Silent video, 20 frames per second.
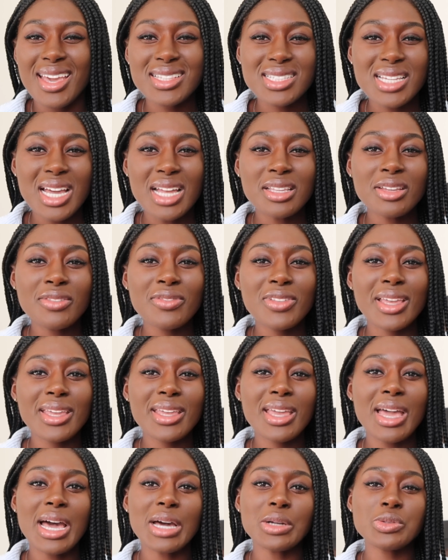It's kind of
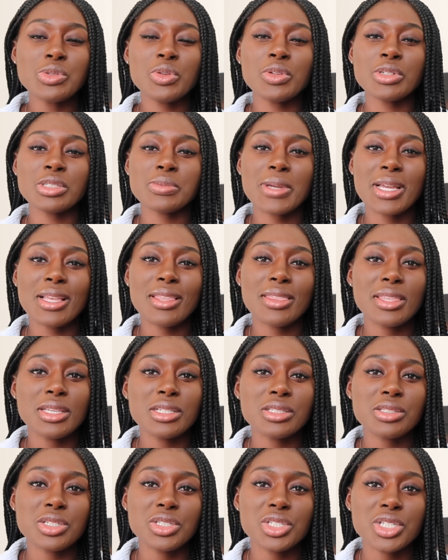like, how do you expect
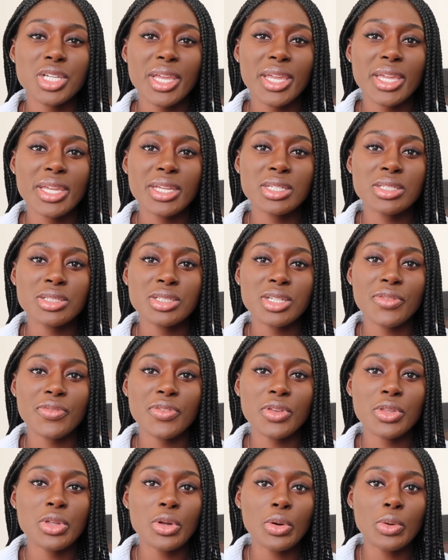things to change if
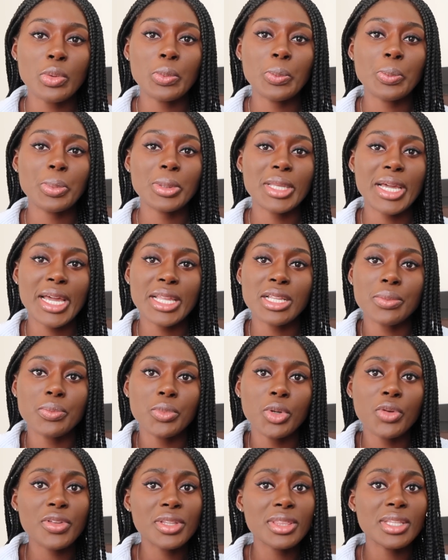you don't plan on
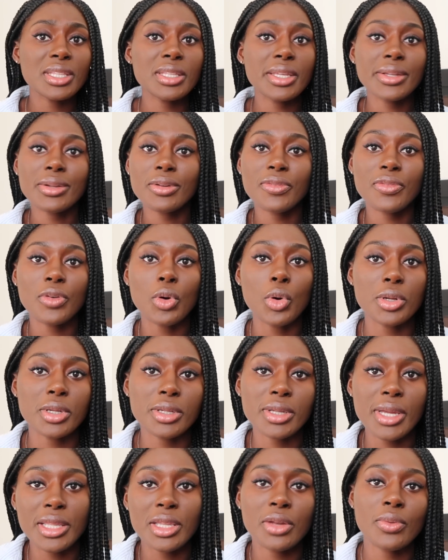moving the needle forward
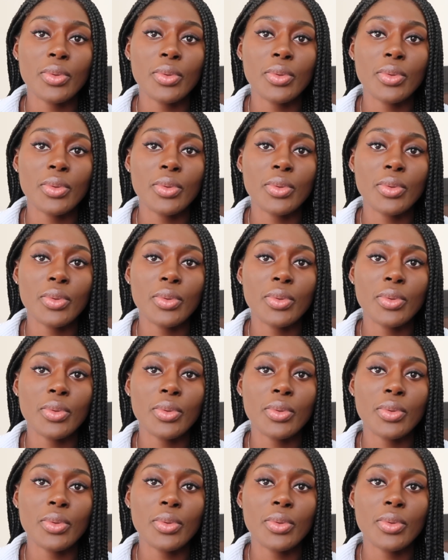in any